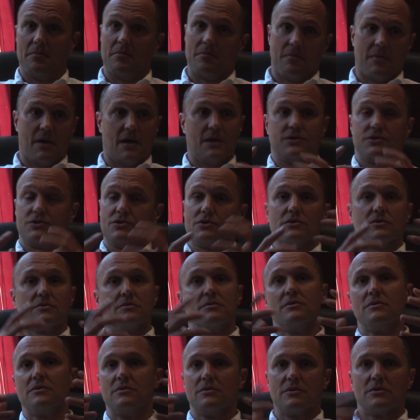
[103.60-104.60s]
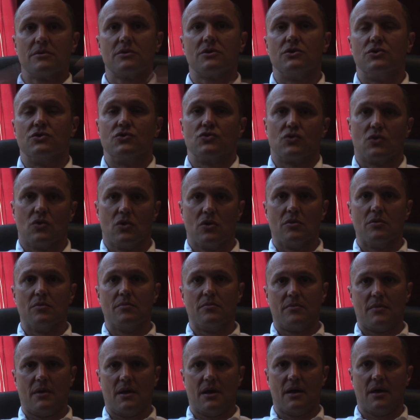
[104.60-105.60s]
monster control
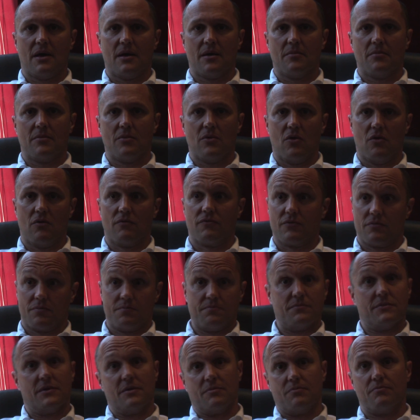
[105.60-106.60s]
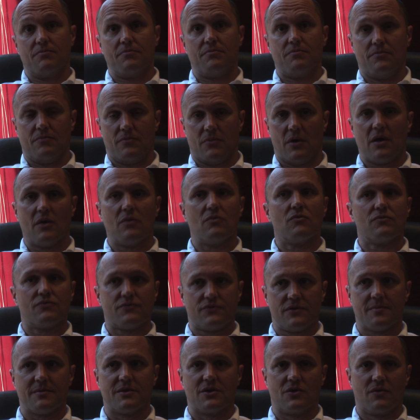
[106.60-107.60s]
over
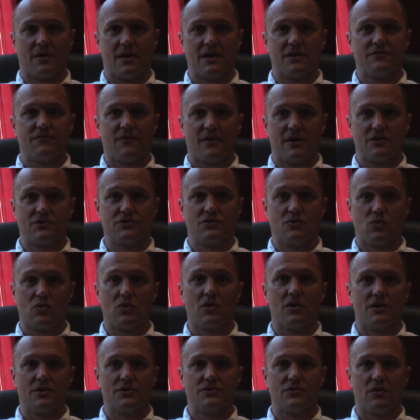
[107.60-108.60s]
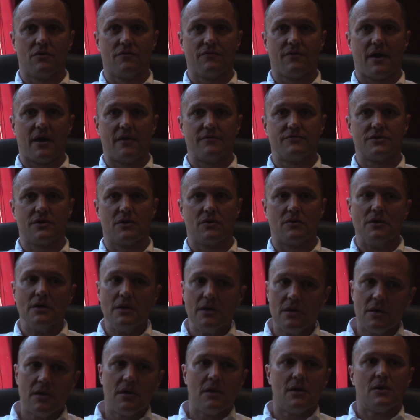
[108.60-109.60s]
some of the greatest fighters in the world at 205. So
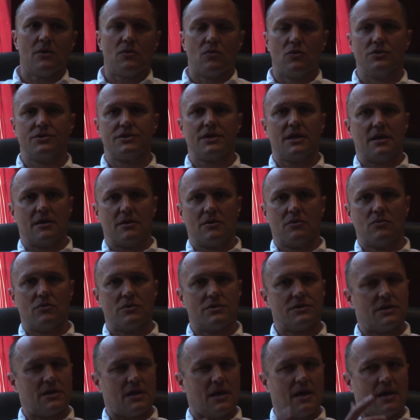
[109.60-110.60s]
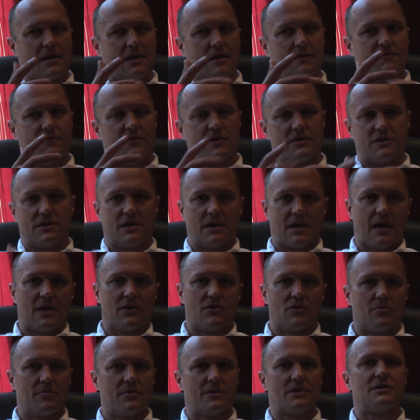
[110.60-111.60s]
we'll see how that fits
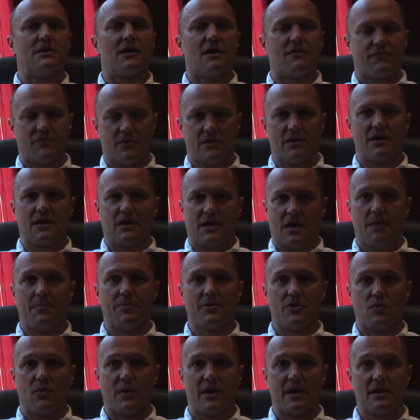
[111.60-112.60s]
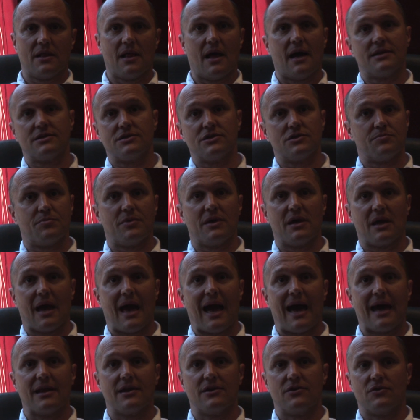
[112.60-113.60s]
together, but definitely a couple of weight classes being
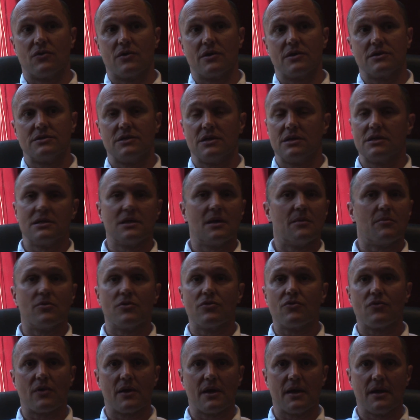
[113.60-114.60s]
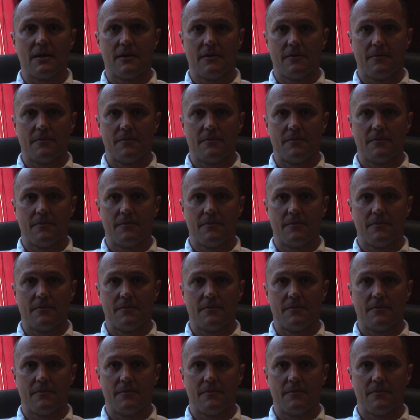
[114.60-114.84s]
added during season number 3.